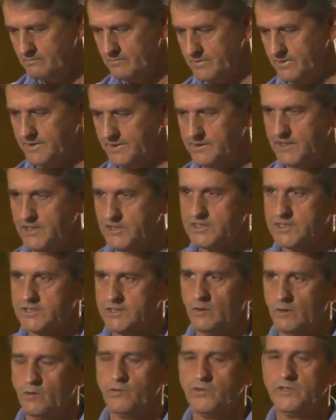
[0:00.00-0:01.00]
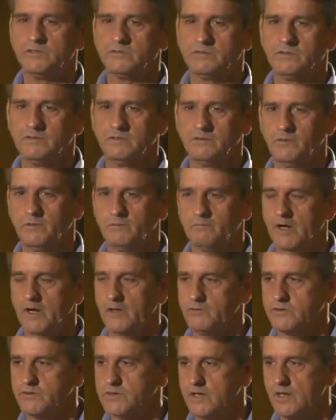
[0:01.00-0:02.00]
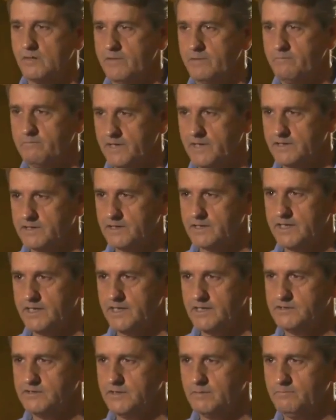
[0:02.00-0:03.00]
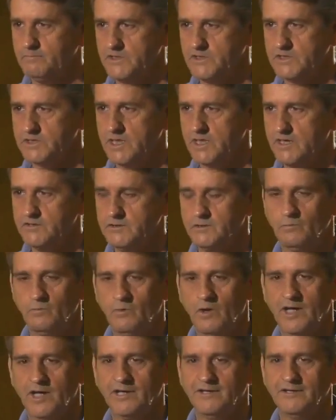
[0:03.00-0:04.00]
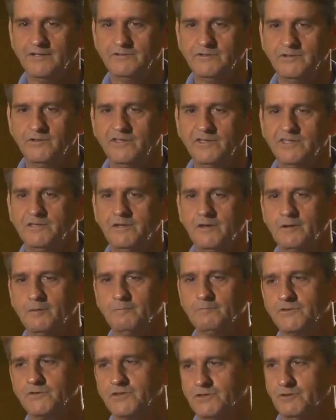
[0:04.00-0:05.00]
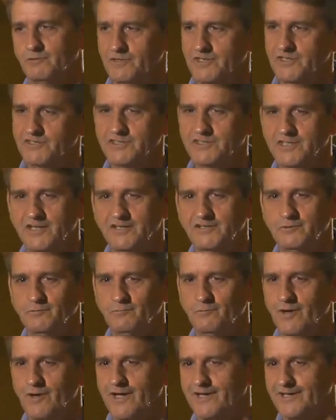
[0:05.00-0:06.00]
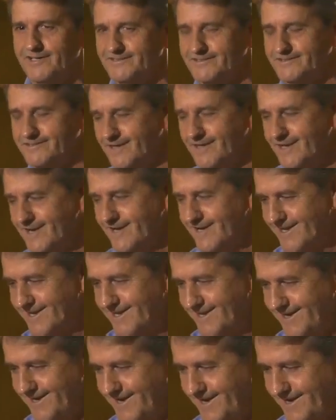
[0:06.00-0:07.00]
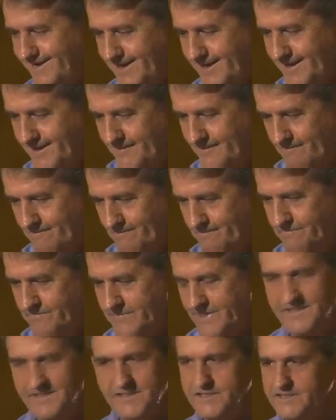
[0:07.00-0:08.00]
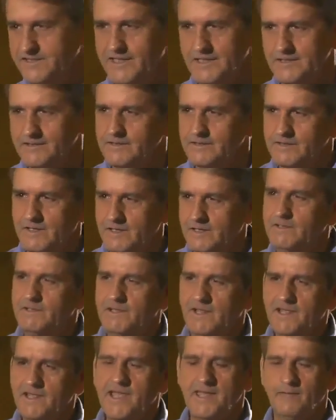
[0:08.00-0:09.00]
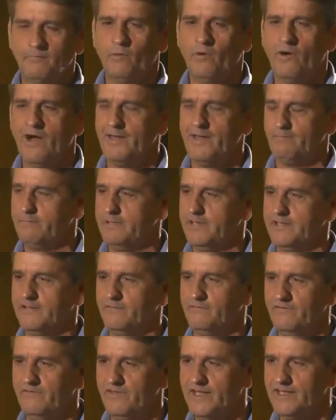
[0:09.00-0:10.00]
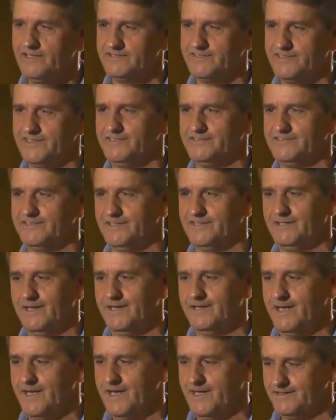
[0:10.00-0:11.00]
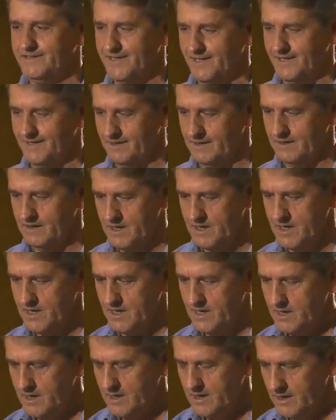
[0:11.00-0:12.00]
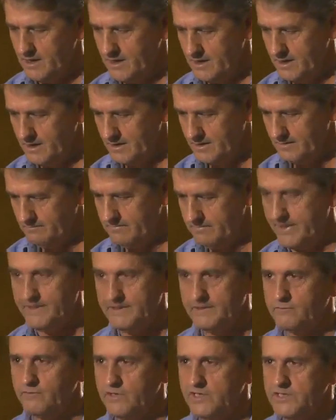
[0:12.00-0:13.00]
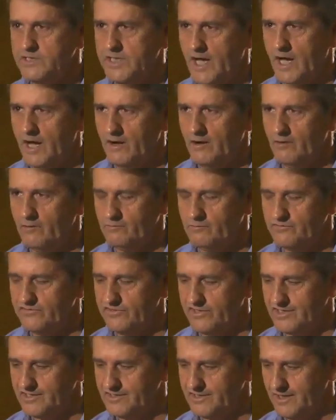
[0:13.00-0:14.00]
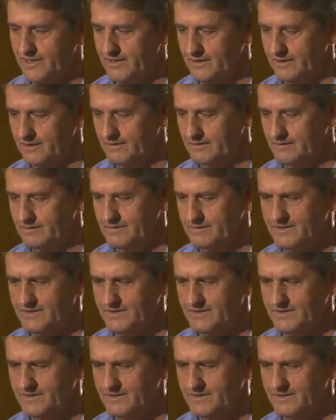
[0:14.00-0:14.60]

but in these stories, their mothers come and pick the kids up in station wagons, or they took them to school in station wagons. And it just didn't, and they had white picket fences, and they had pedigreed dogs, and, all